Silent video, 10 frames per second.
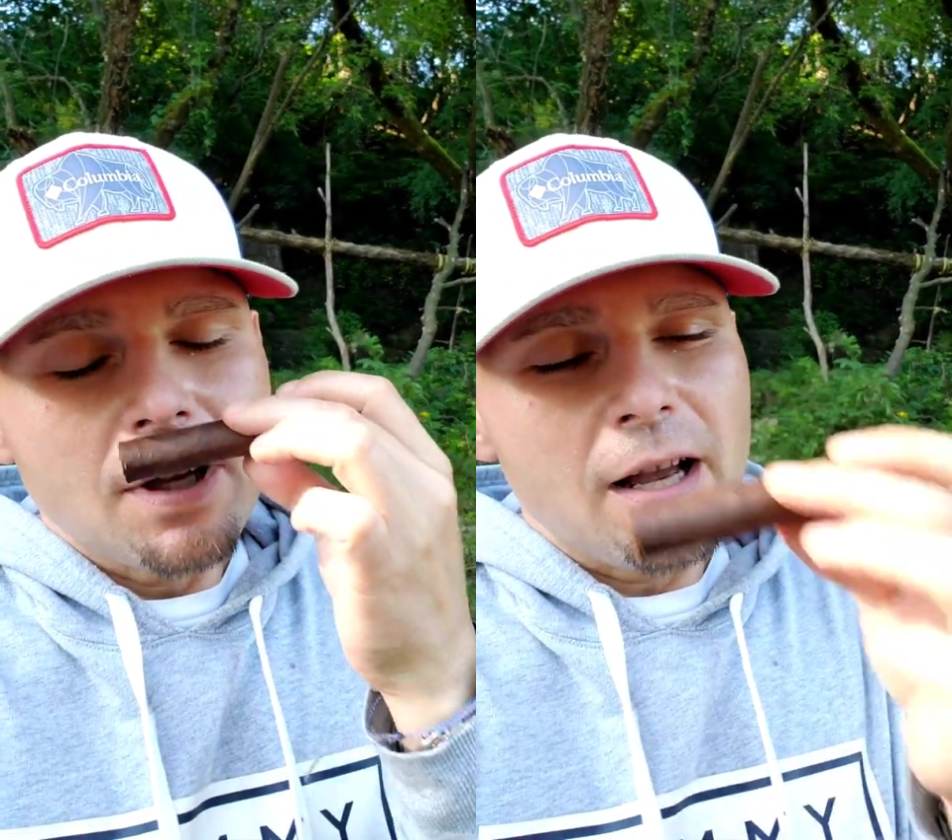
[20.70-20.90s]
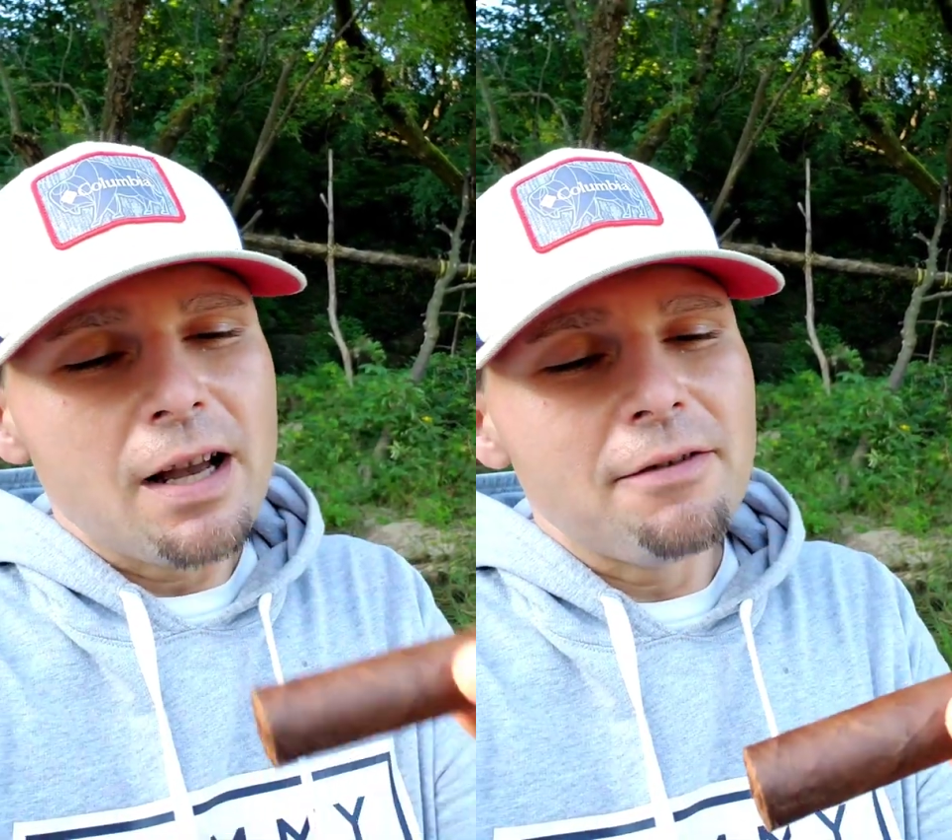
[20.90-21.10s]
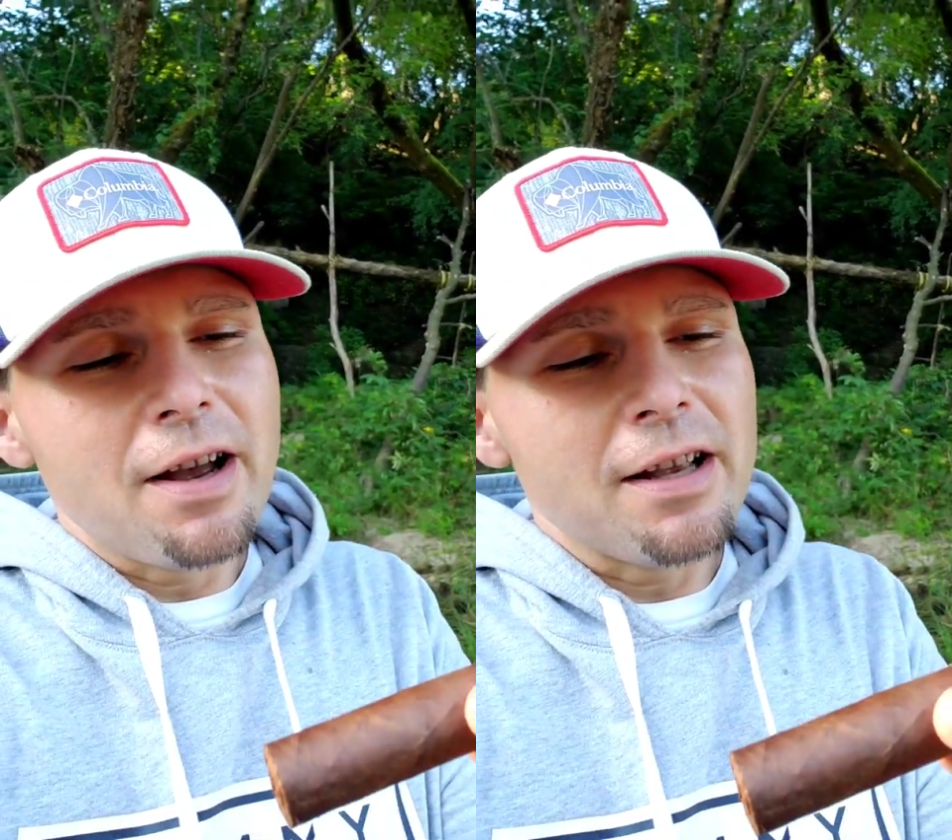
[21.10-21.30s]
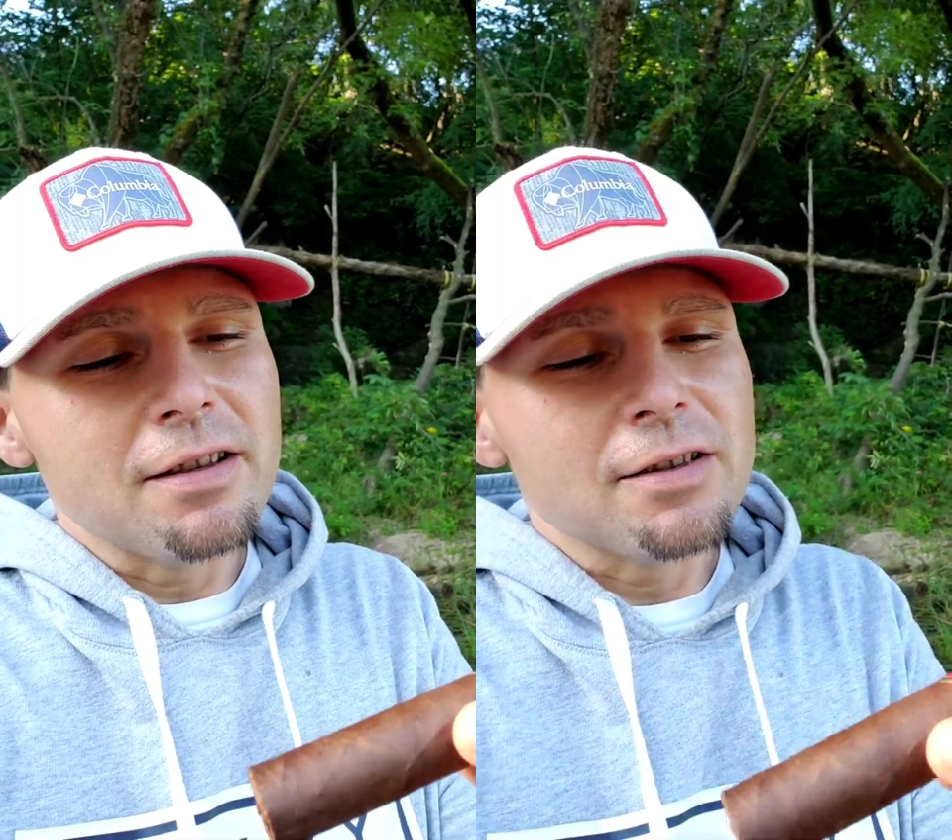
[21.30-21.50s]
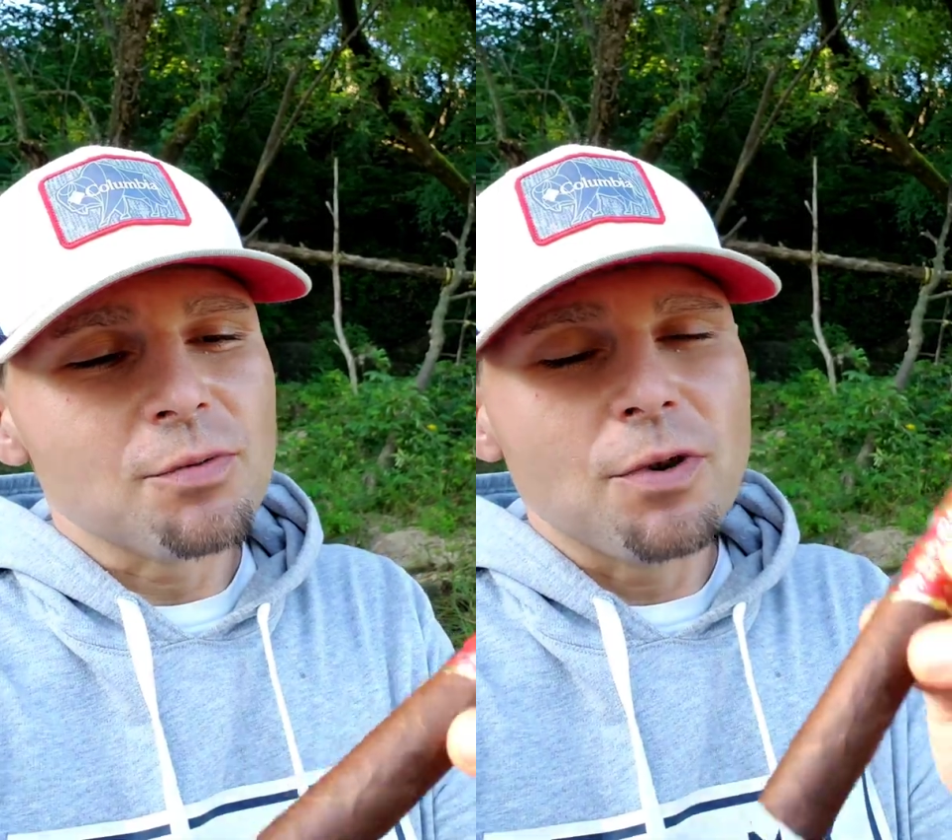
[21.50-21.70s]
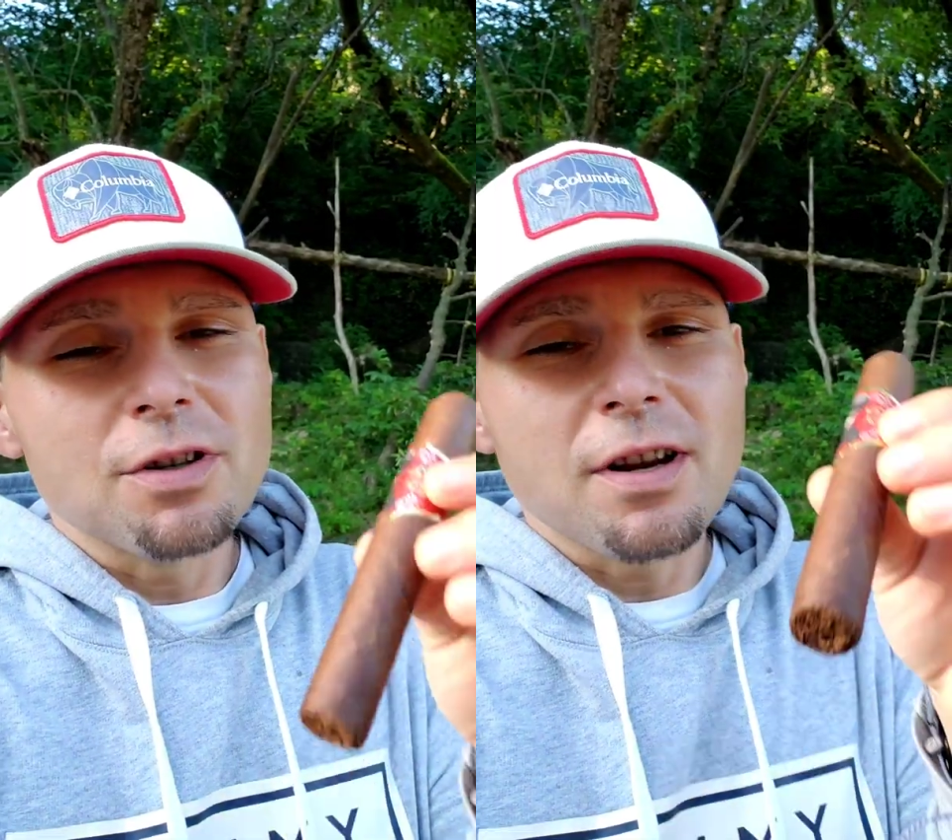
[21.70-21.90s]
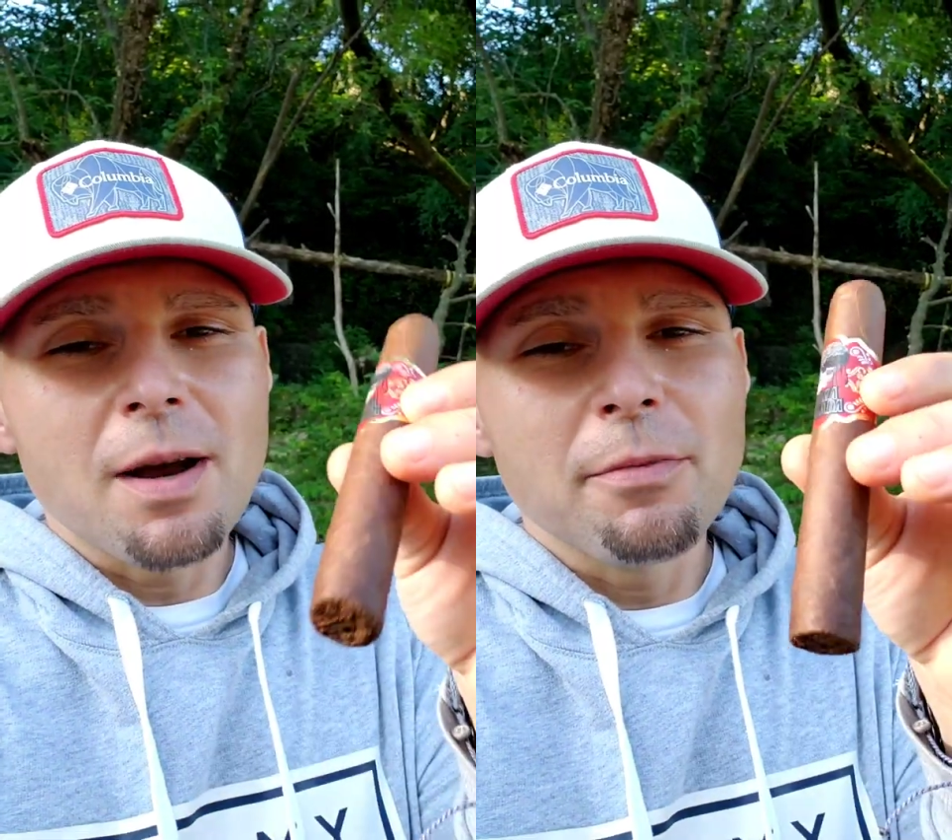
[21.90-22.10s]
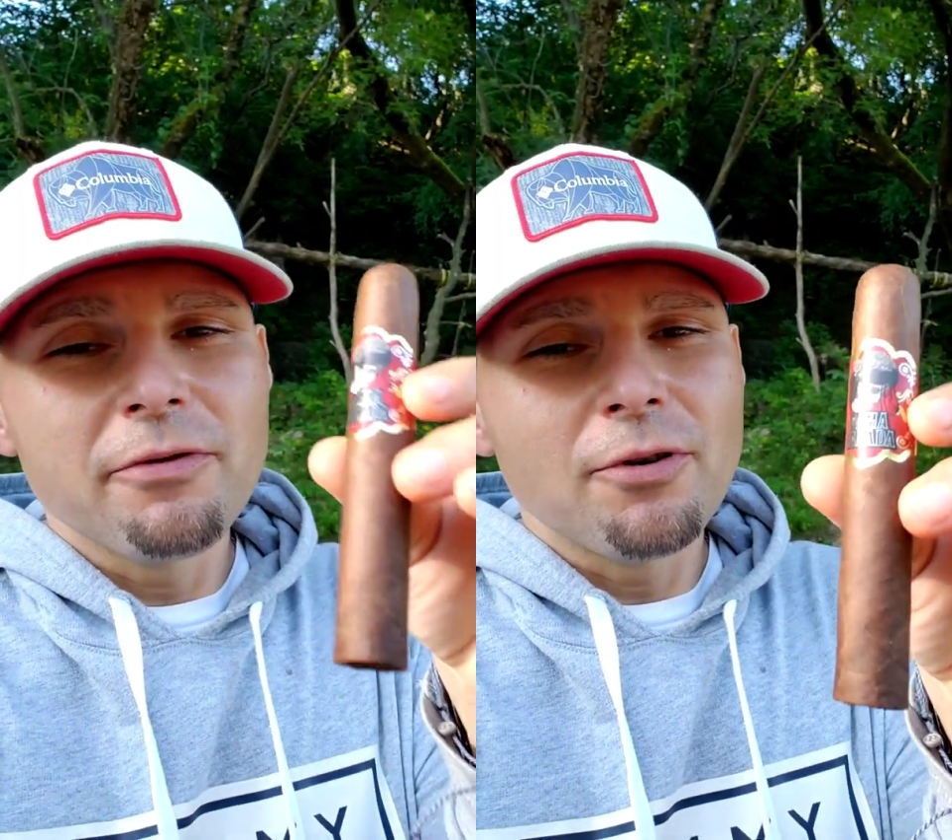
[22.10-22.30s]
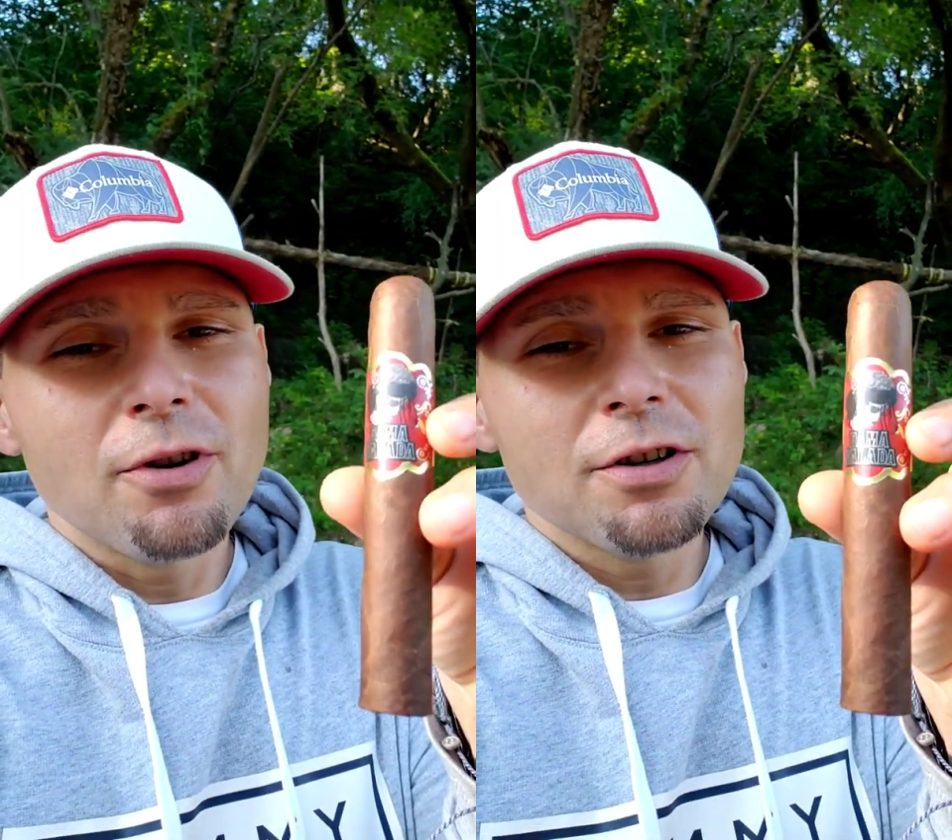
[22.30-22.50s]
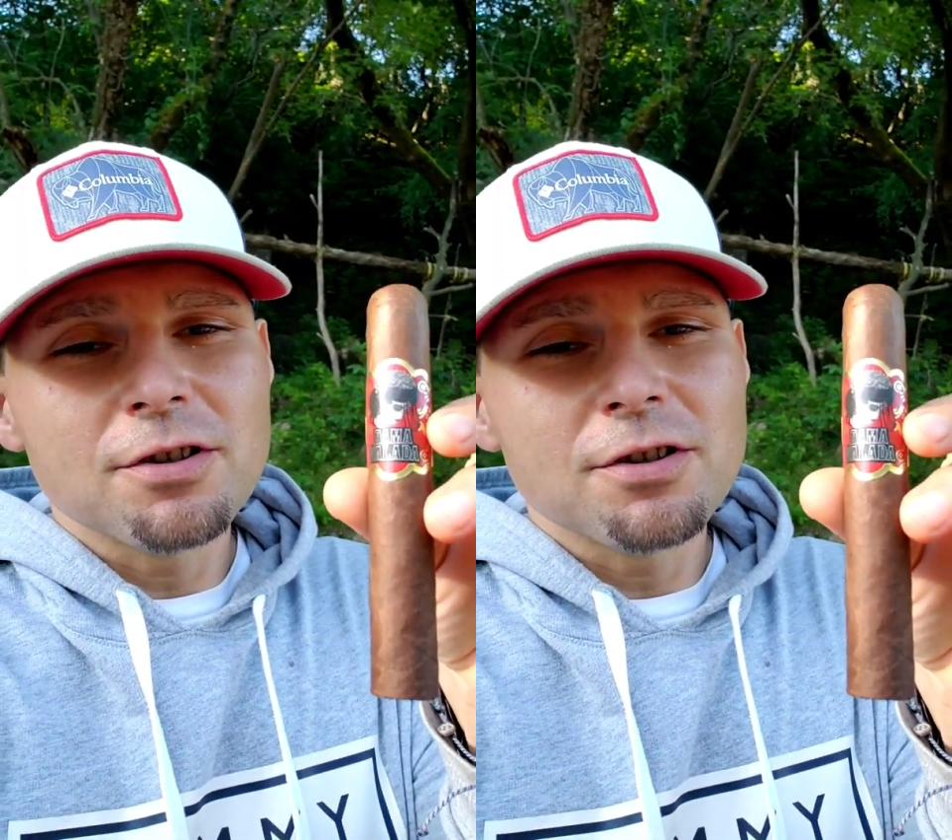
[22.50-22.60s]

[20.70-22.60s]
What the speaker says: I have had this one time before,